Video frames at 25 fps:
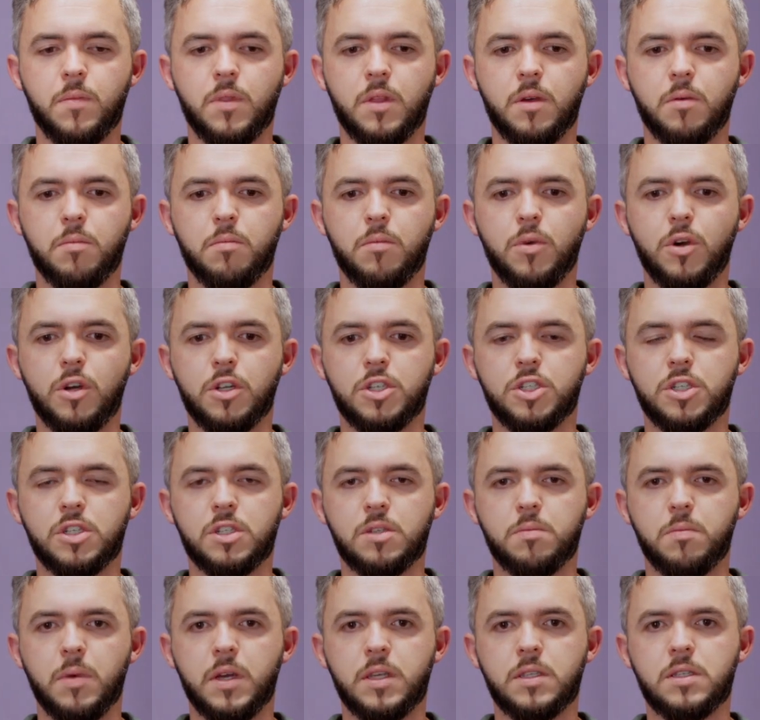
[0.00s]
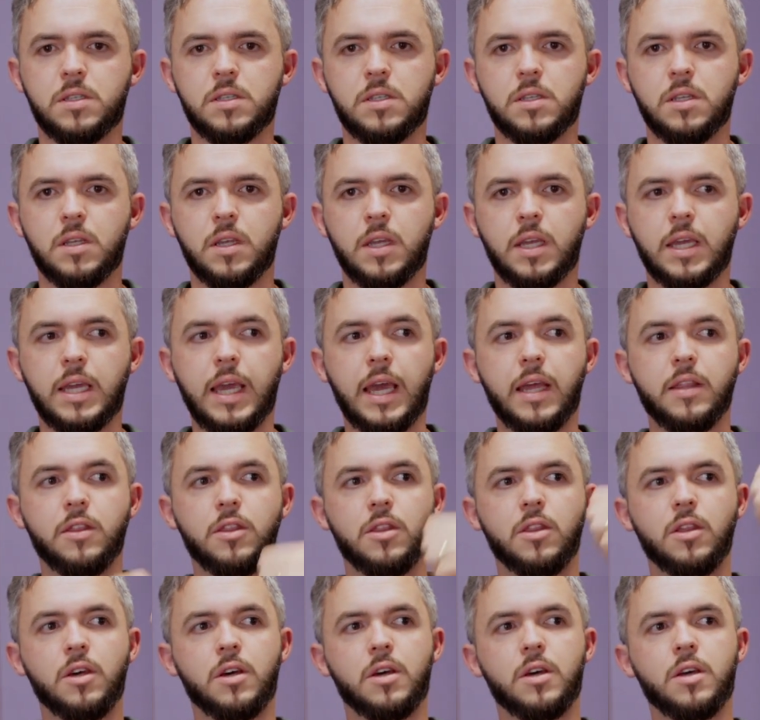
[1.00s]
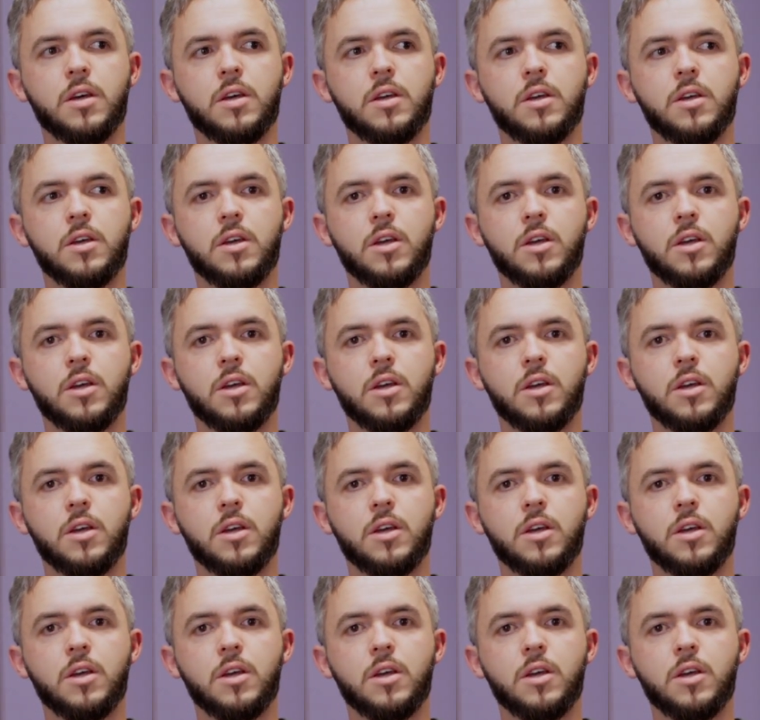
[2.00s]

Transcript: the merchant must get the